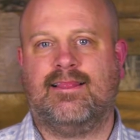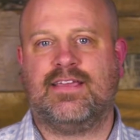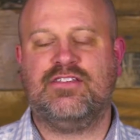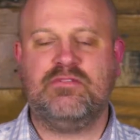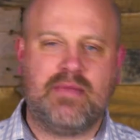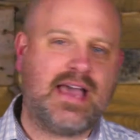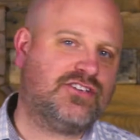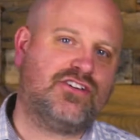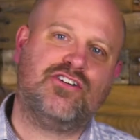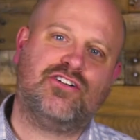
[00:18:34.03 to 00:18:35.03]
Can you
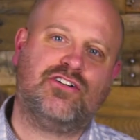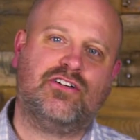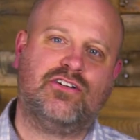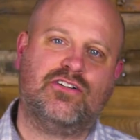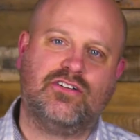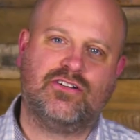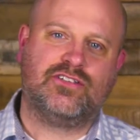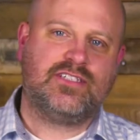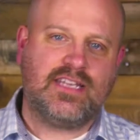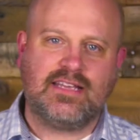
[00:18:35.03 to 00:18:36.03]
imagine her
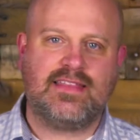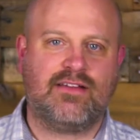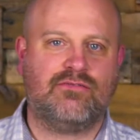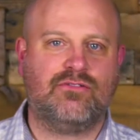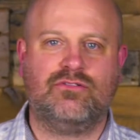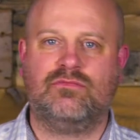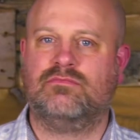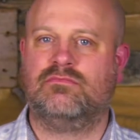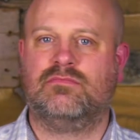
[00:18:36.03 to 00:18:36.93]
sitting in that room,